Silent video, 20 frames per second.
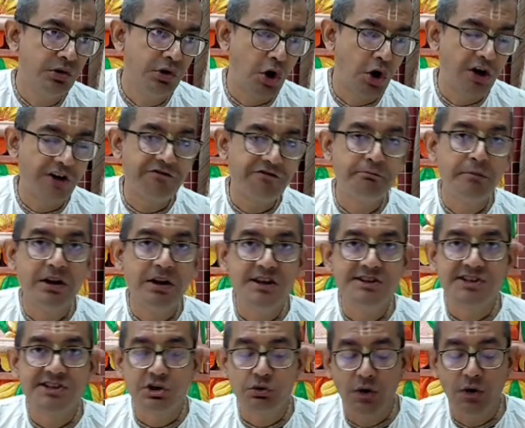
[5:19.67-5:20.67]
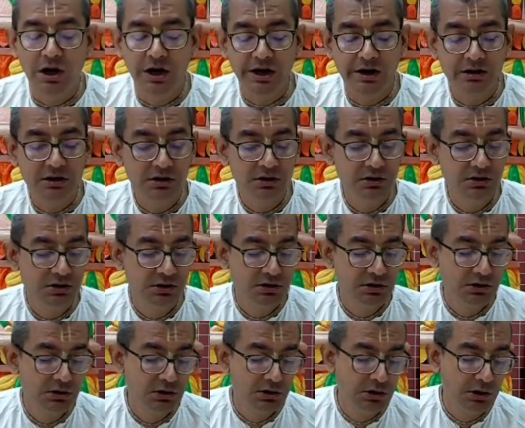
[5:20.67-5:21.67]
lot of money is required,
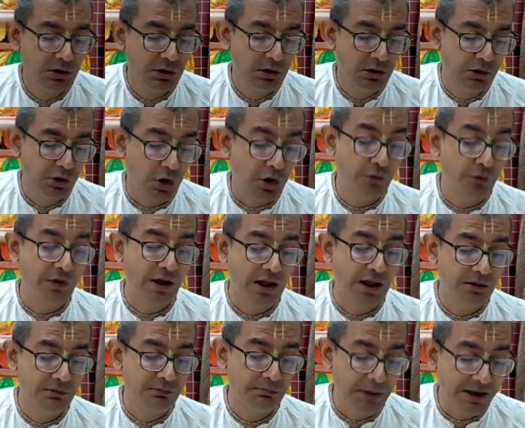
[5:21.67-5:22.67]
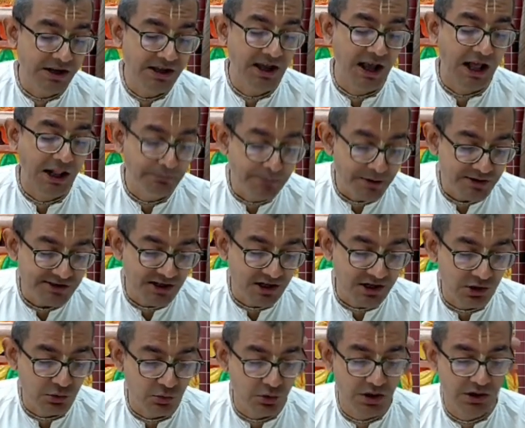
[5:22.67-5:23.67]
many helpers
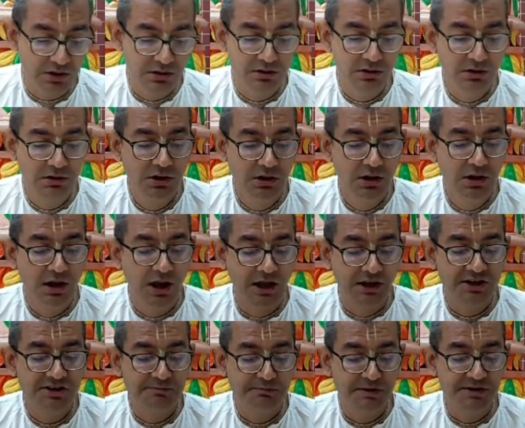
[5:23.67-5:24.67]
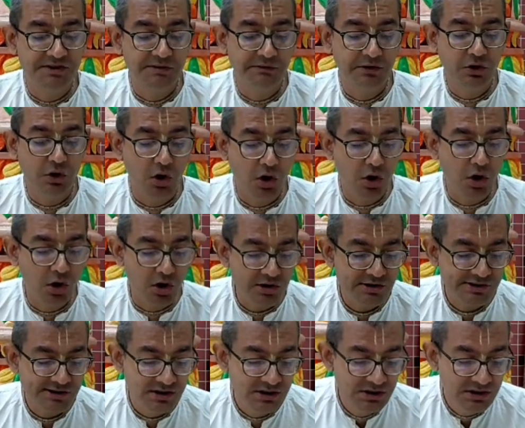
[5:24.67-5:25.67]
are required, and the specific
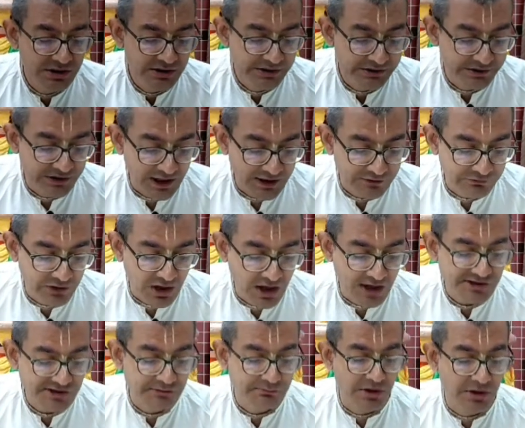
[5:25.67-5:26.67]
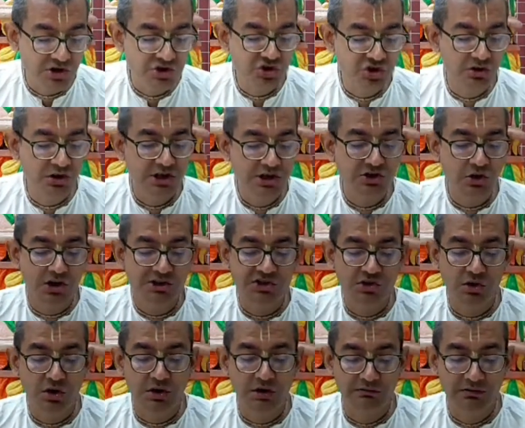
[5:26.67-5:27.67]
horse that Vyasa mentioned is
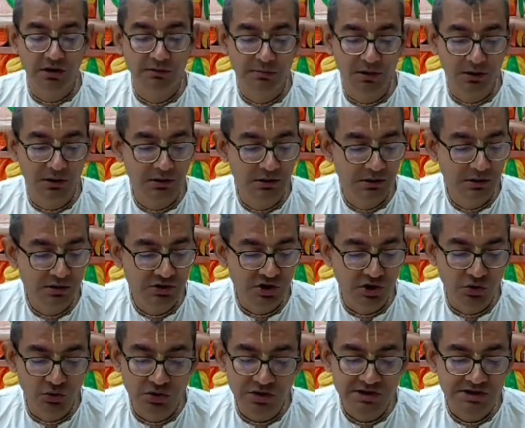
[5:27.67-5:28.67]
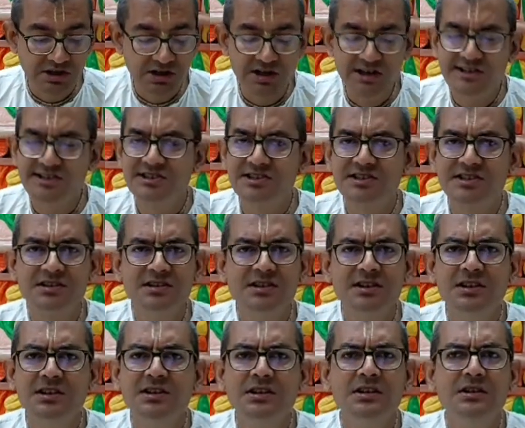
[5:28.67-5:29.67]
also not available. So Yudhishthira is
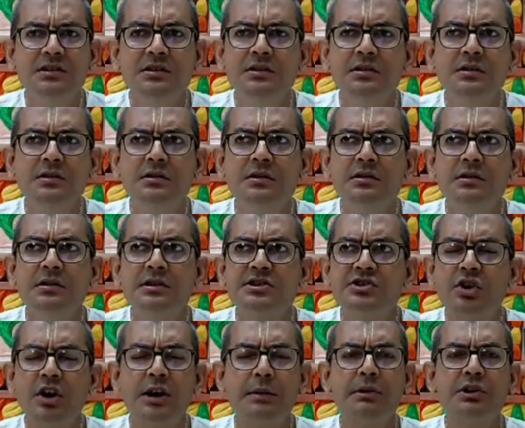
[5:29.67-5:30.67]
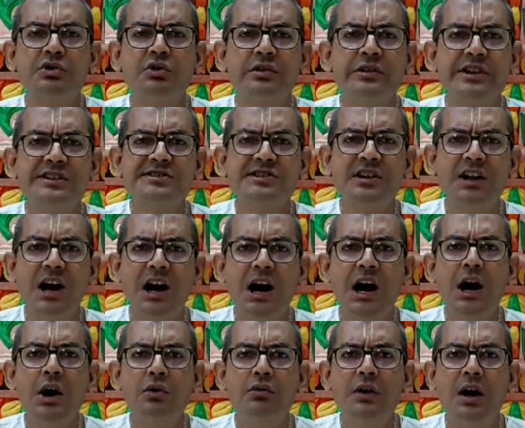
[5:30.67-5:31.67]
not able to understand
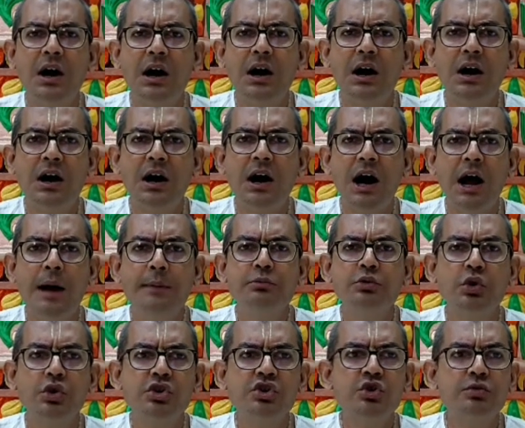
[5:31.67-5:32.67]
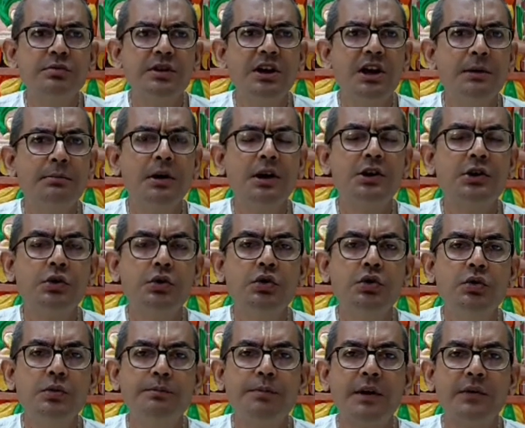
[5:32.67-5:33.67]
how I am going to be able
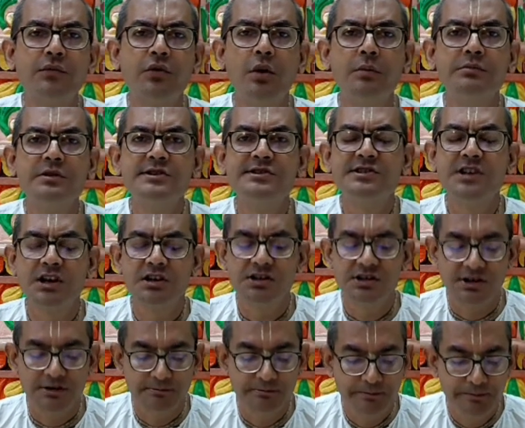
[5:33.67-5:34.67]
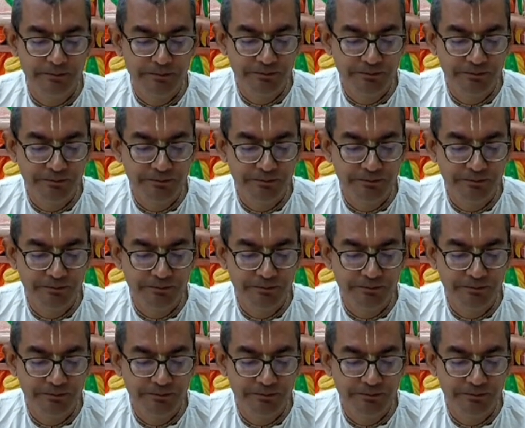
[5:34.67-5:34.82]
to perform this yajna.